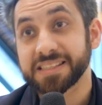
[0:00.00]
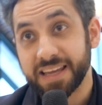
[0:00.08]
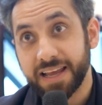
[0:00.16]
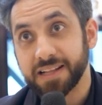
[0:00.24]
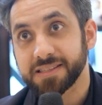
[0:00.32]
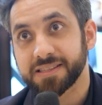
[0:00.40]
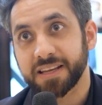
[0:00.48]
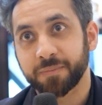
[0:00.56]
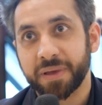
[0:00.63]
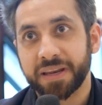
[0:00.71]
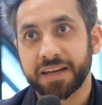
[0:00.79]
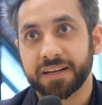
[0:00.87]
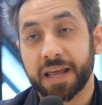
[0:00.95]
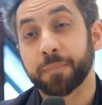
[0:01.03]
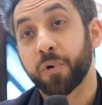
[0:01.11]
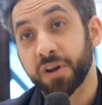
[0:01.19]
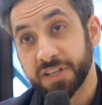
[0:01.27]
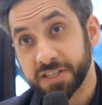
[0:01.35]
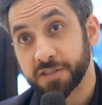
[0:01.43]
scales and many
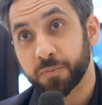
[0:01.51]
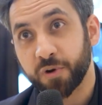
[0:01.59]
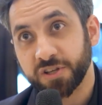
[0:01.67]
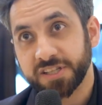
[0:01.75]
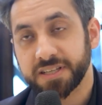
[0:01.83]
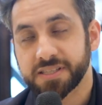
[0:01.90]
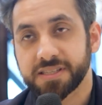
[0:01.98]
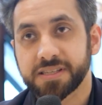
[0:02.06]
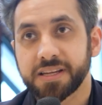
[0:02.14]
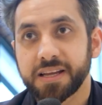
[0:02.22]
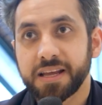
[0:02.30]
typologies of projects.